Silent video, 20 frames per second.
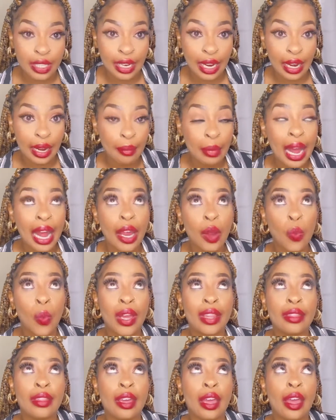time. I
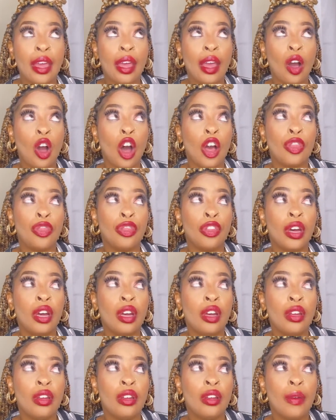went there on the,